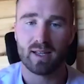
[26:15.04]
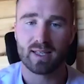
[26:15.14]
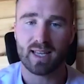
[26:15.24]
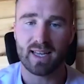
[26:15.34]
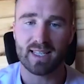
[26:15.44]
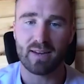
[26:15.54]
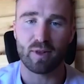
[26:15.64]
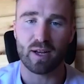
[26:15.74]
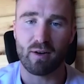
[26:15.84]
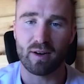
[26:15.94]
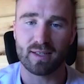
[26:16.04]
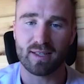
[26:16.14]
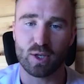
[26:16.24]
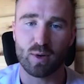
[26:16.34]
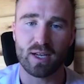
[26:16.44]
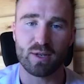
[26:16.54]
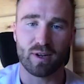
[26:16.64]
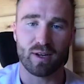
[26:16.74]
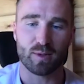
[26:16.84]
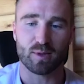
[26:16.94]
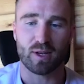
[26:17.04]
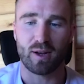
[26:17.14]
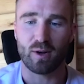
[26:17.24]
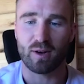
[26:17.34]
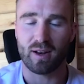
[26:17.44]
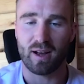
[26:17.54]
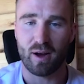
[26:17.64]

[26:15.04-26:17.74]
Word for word: stay safe with the current situation, regards to what's going on, and uh,